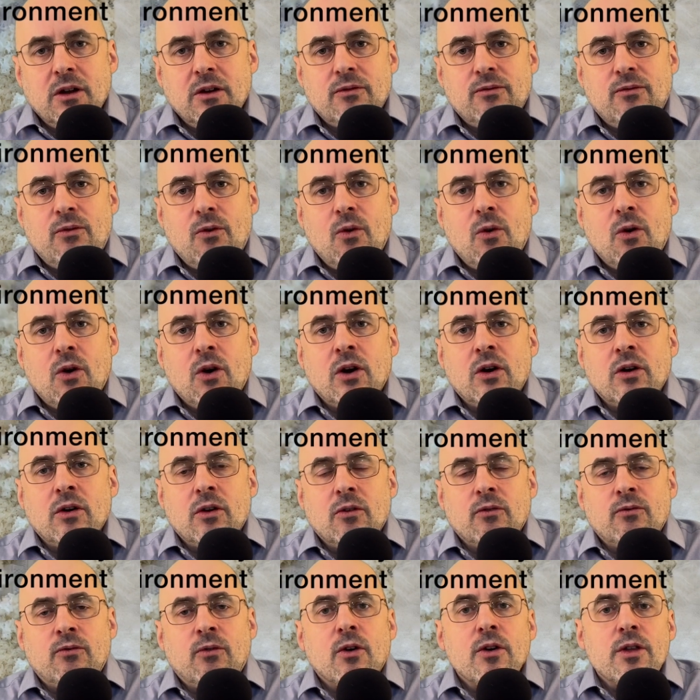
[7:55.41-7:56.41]
for
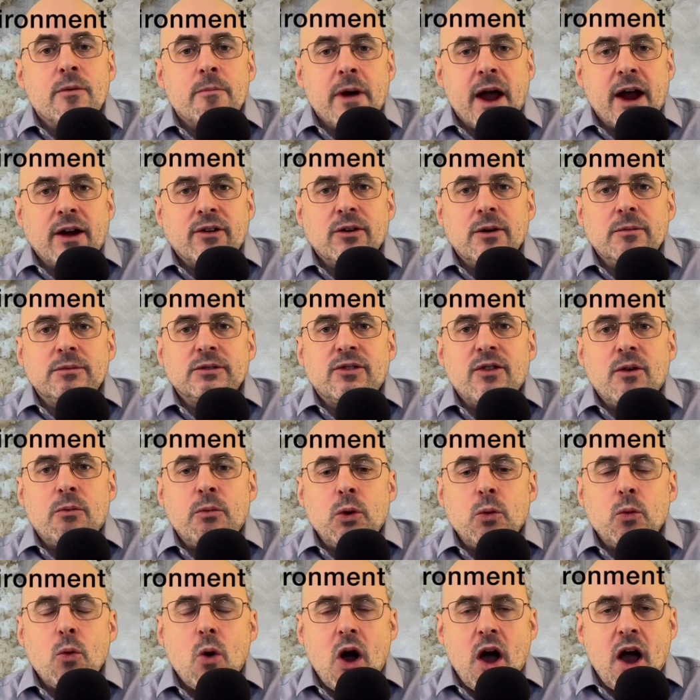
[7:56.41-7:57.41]
the microbes that
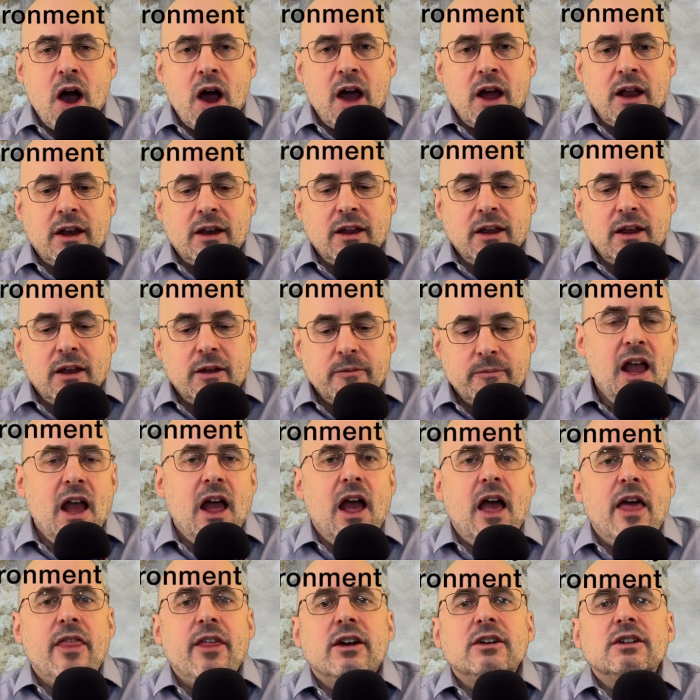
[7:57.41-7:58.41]
we want,
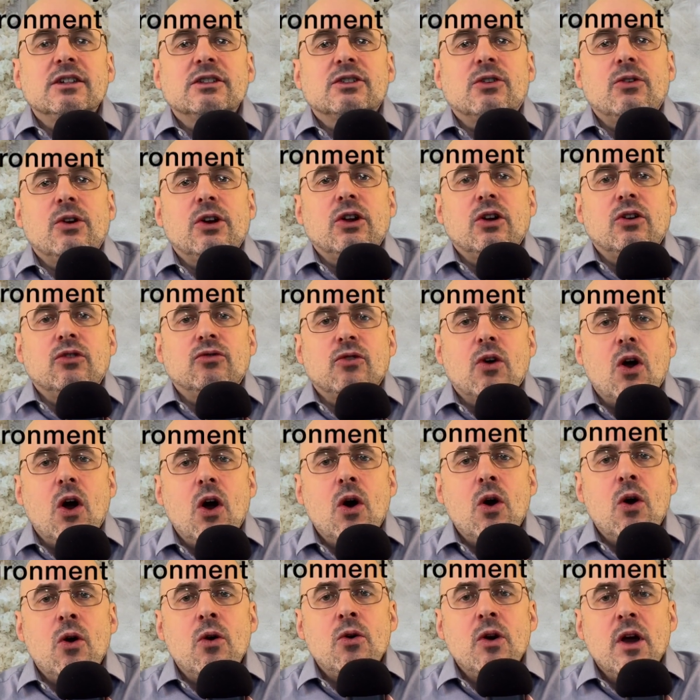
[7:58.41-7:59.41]
and they're just going to
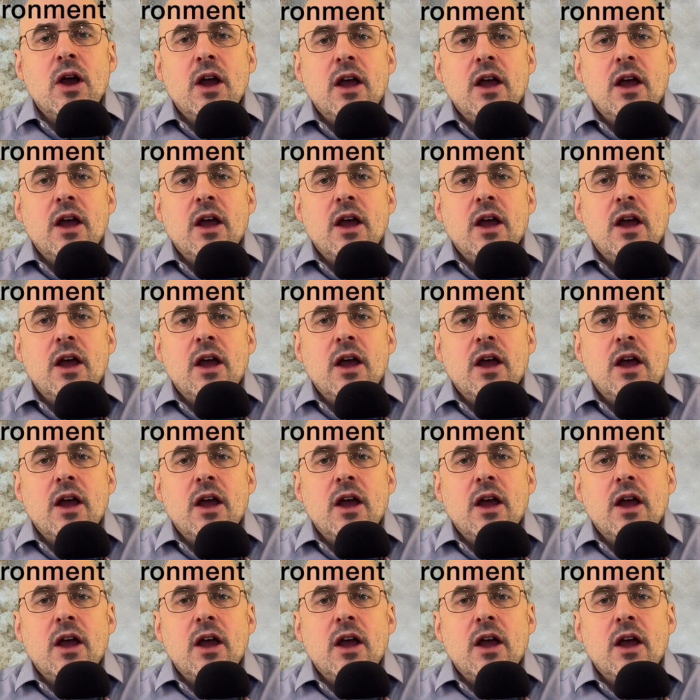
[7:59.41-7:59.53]
grow